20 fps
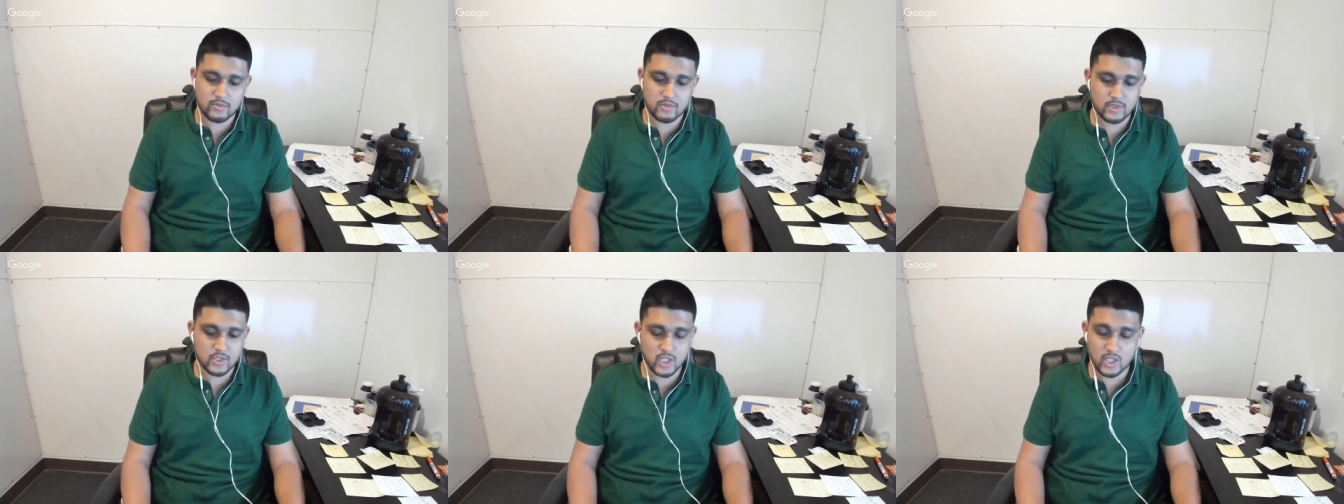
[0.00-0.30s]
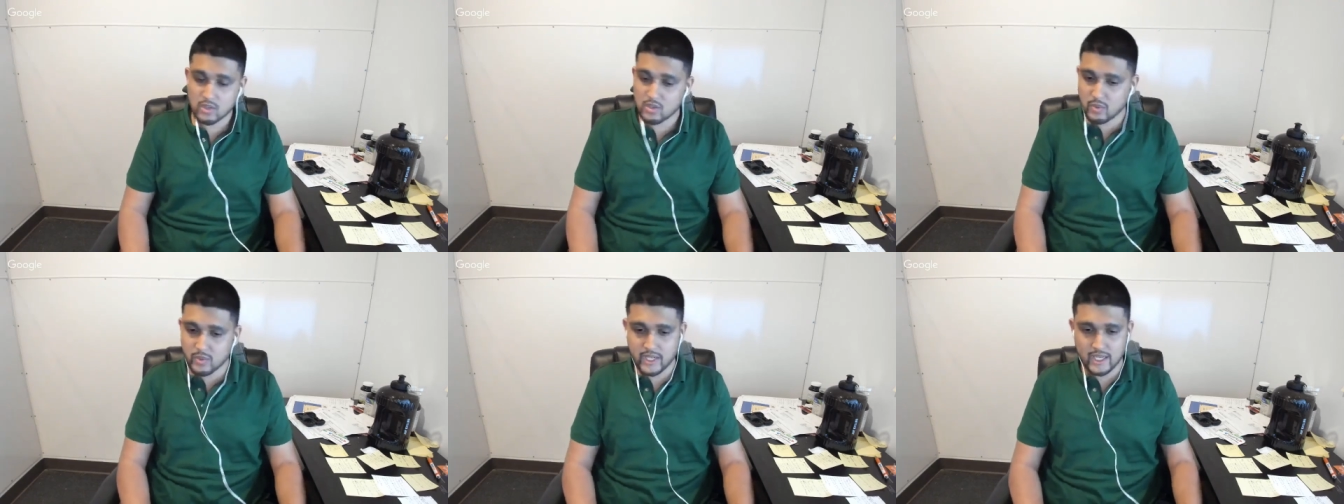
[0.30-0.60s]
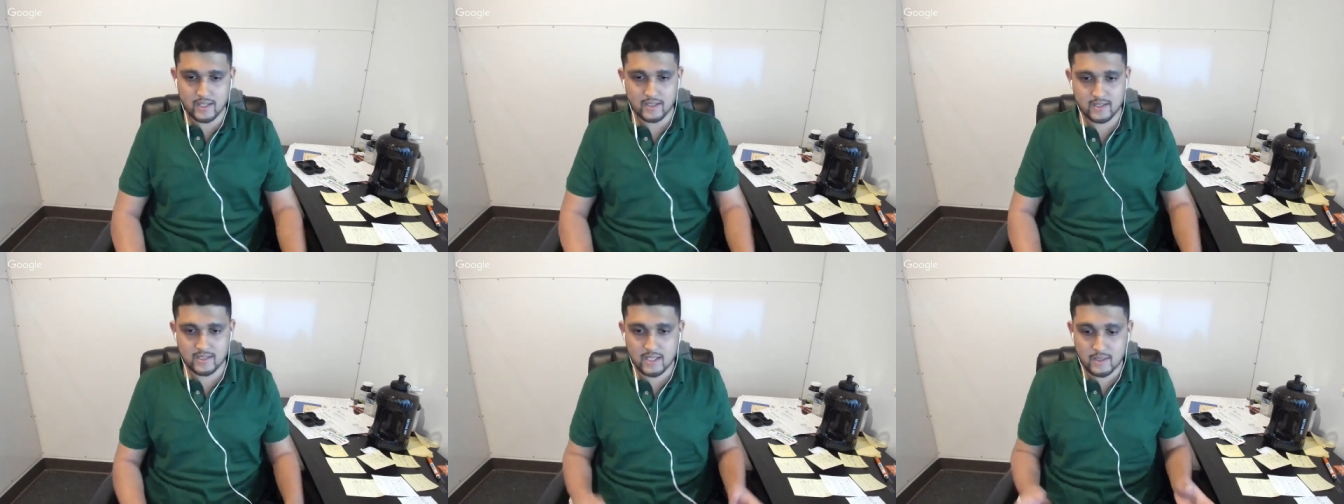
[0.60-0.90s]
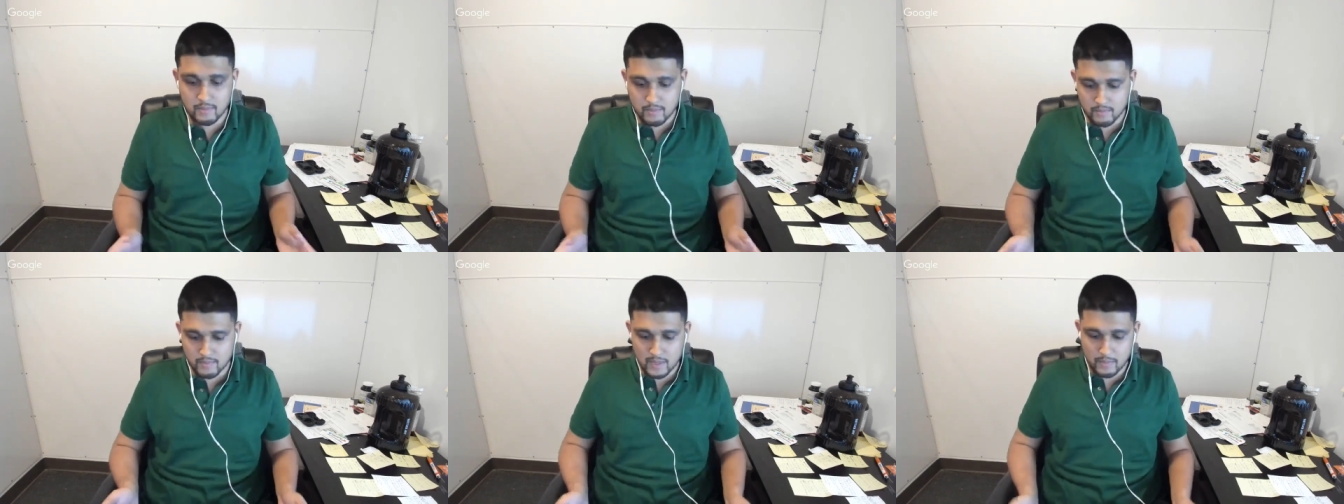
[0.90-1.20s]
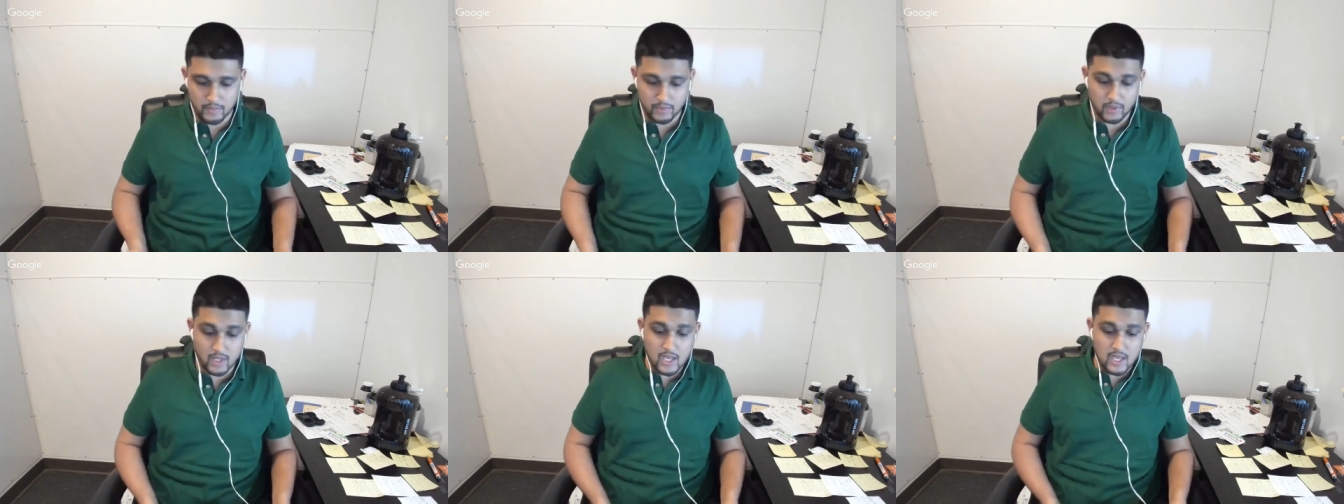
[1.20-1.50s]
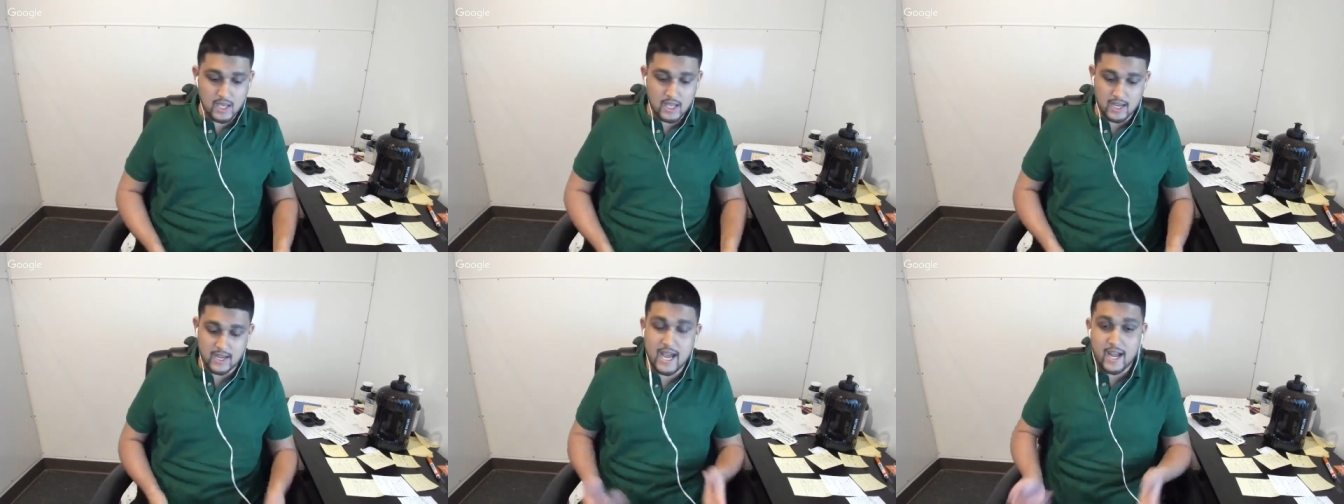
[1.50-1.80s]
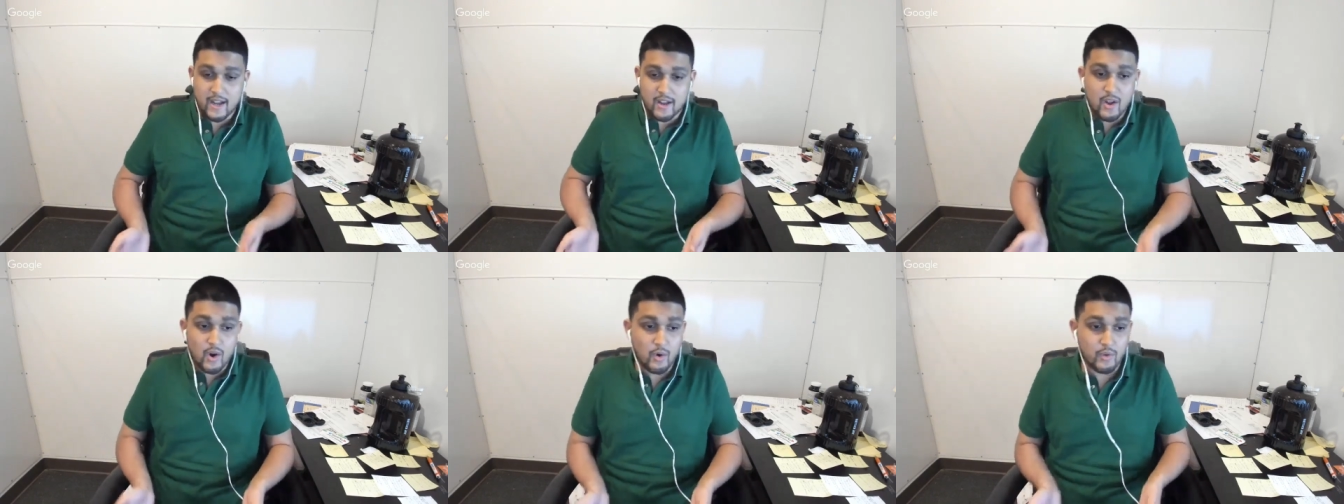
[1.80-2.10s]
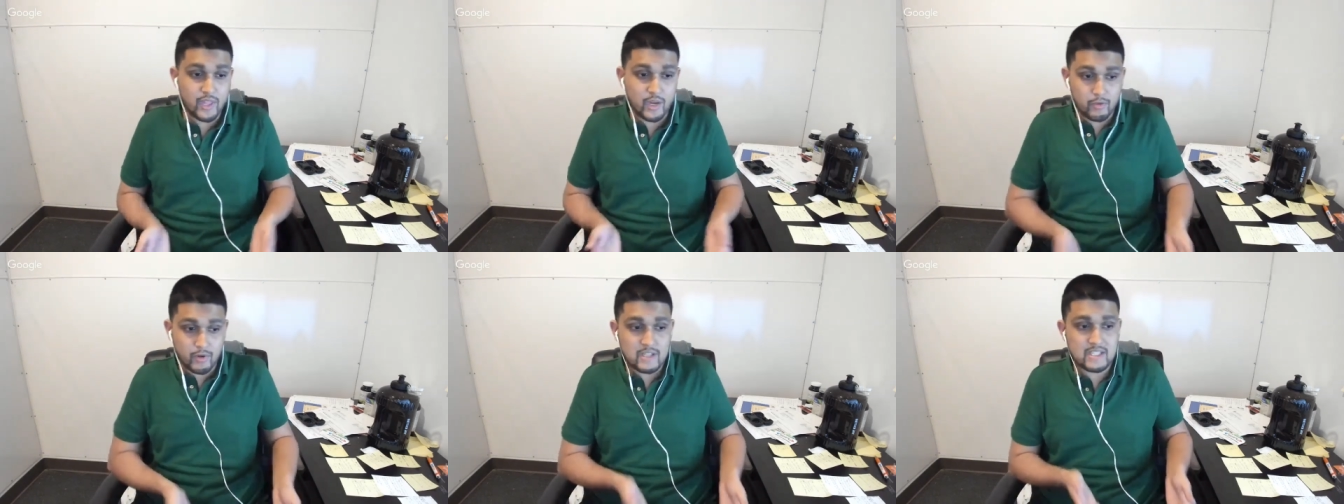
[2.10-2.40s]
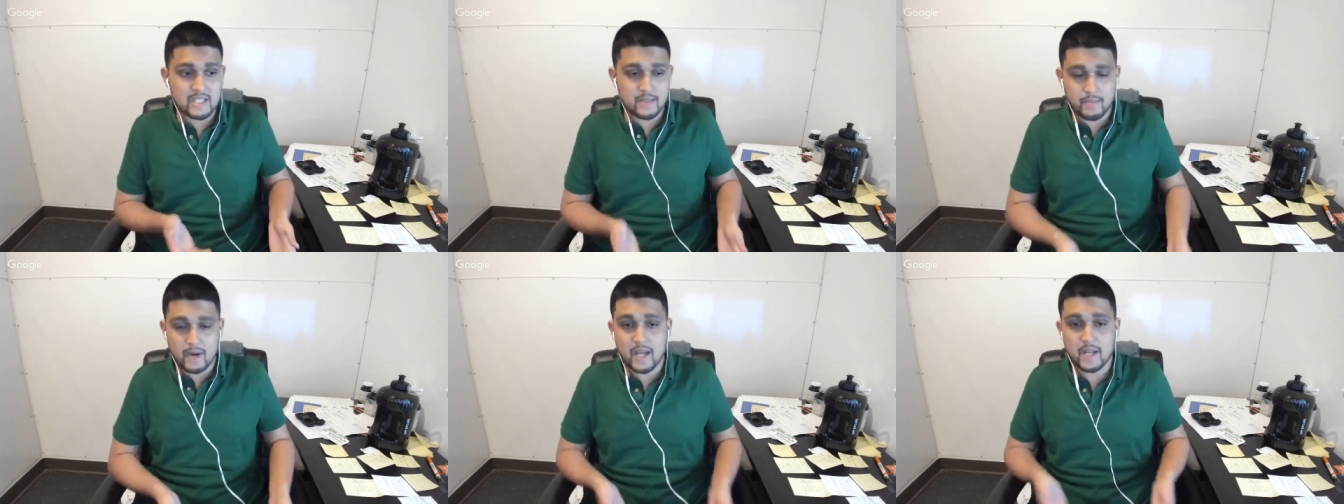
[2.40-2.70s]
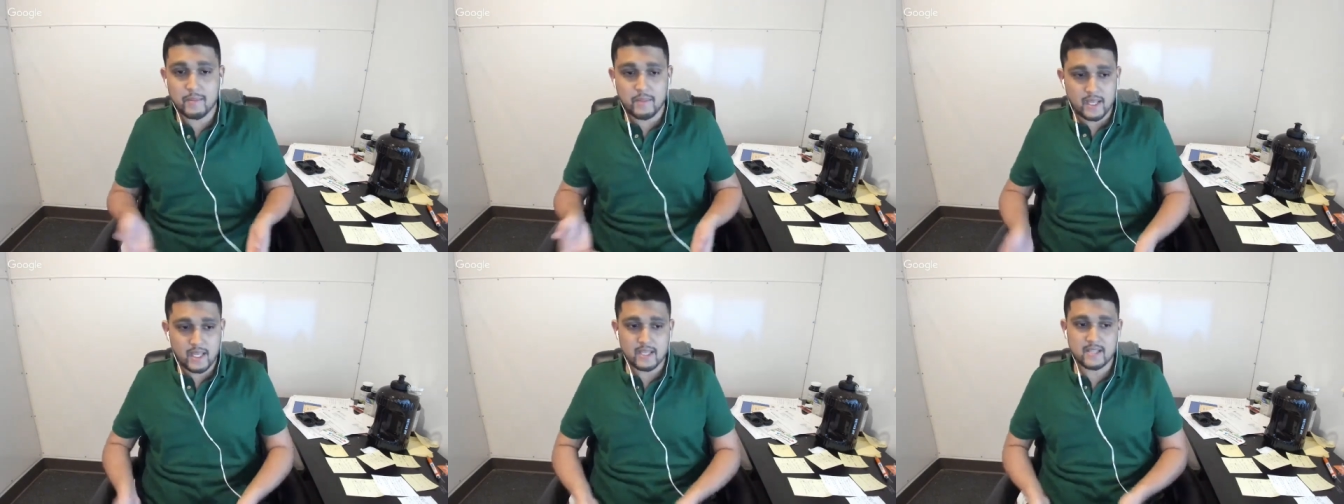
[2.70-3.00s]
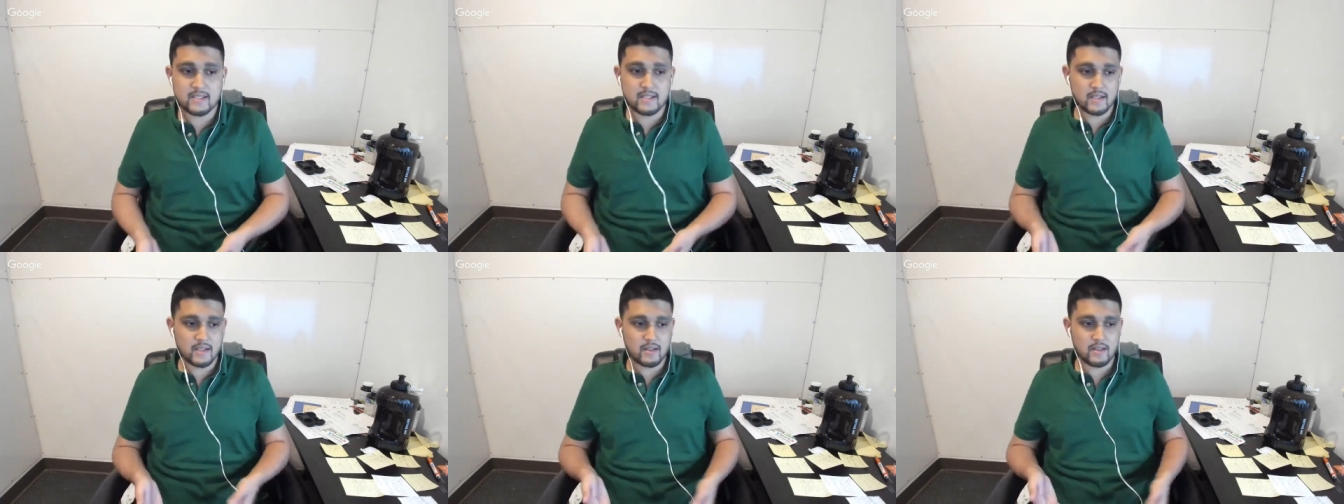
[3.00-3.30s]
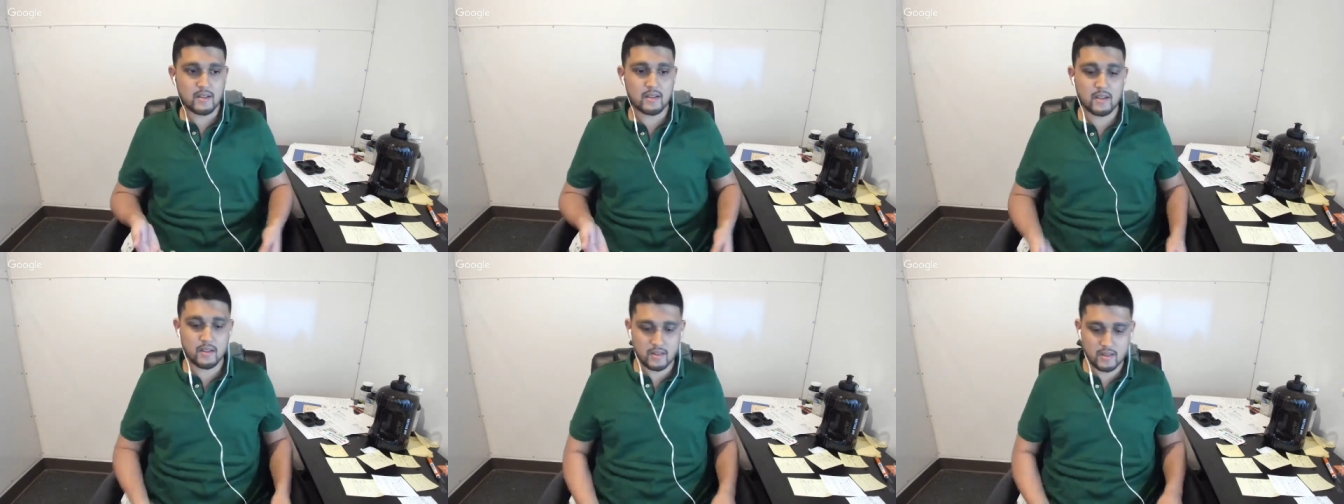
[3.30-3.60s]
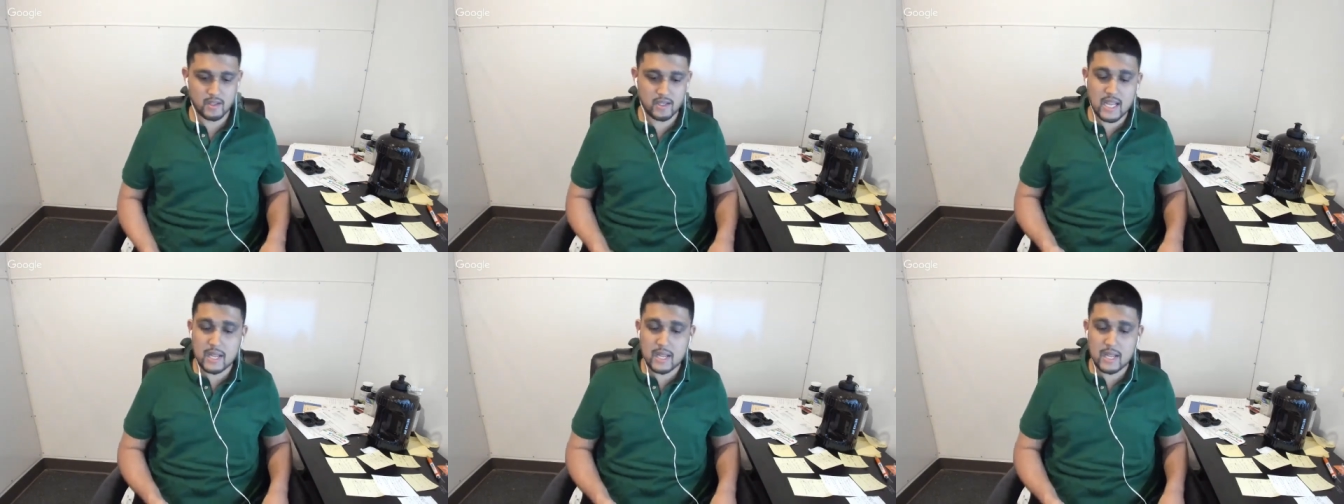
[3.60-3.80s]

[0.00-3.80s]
chuckle when I see people not know that race to the bottom is the